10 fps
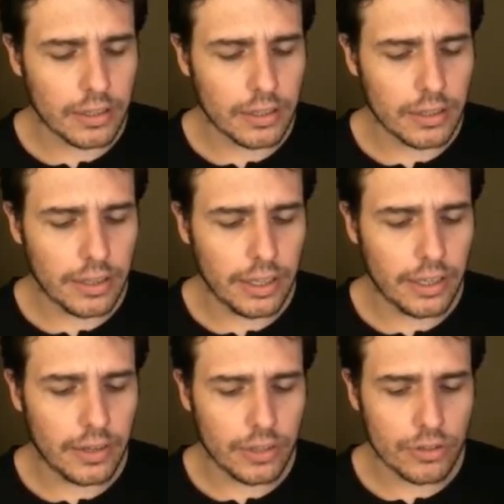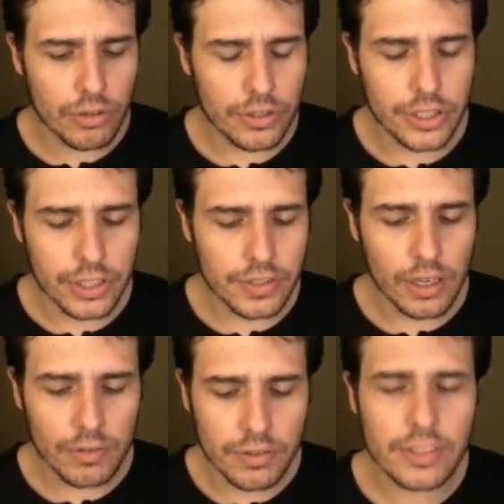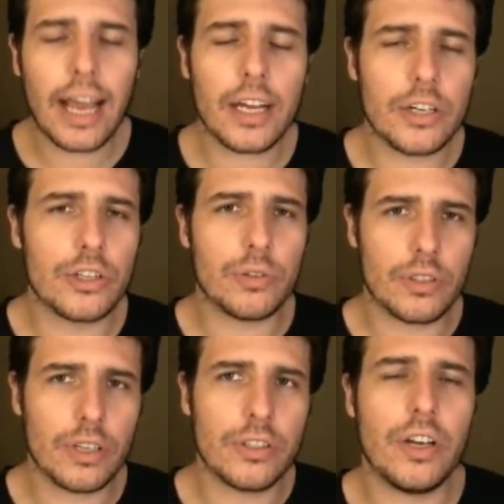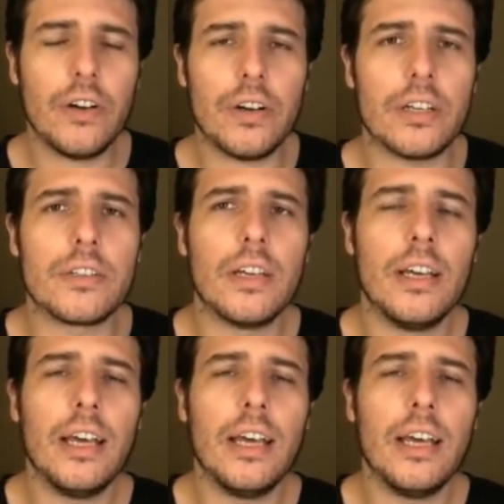the astrology itself. Sagittarius